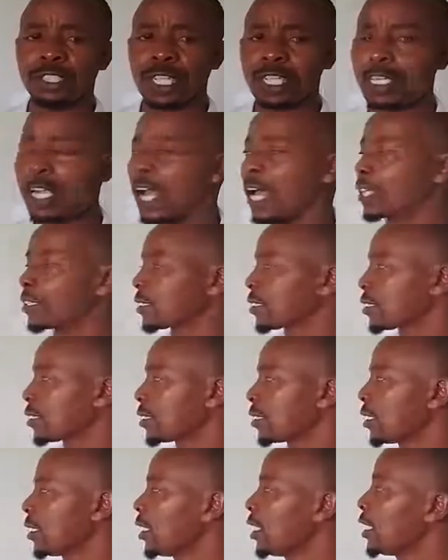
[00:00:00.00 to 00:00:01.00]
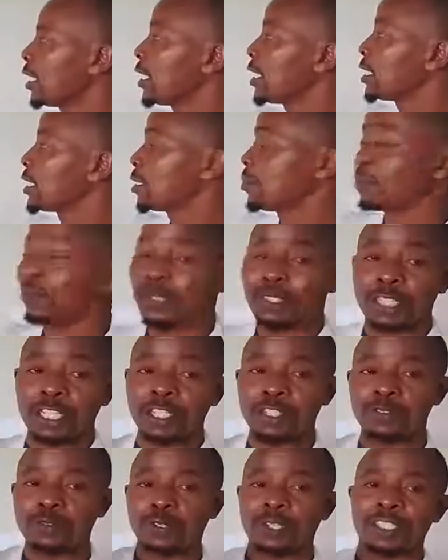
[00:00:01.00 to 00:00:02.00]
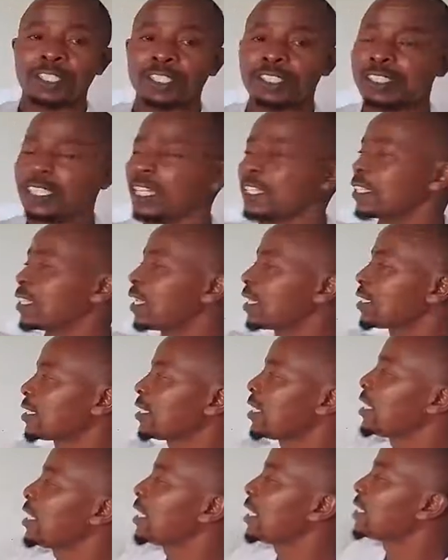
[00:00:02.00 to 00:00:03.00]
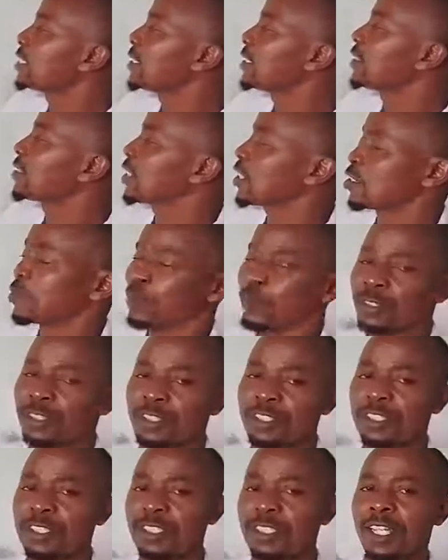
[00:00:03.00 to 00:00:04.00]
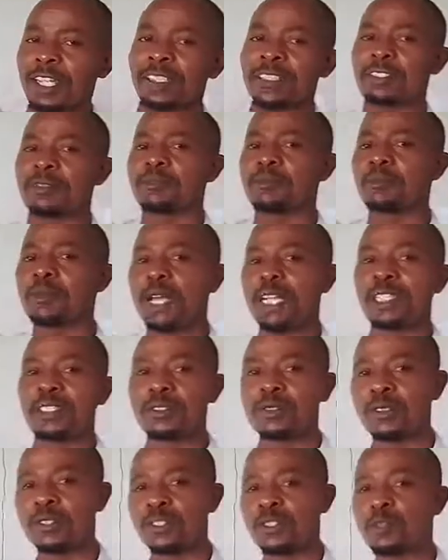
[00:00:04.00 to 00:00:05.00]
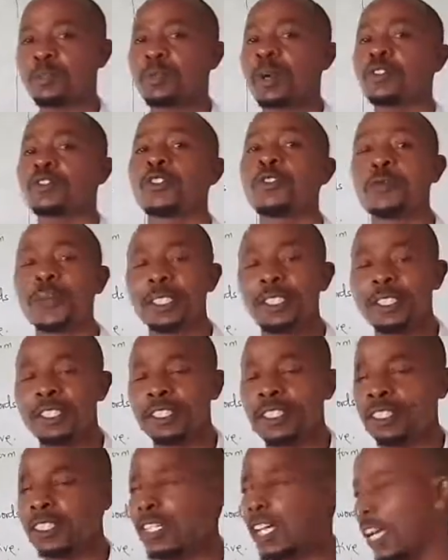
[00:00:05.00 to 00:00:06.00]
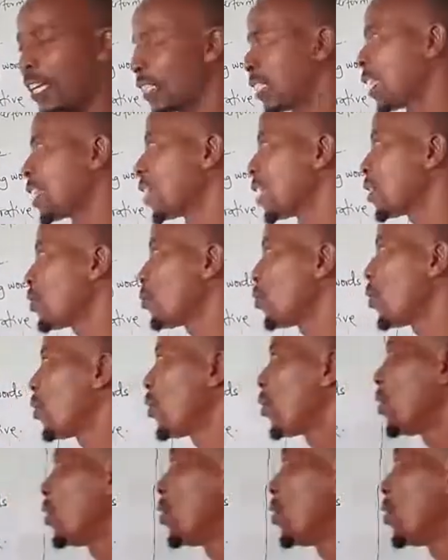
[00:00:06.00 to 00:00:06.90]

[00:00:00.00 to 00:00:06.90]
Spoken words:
are asked, it's important to understand that it is response that much goes to performance and nothing more.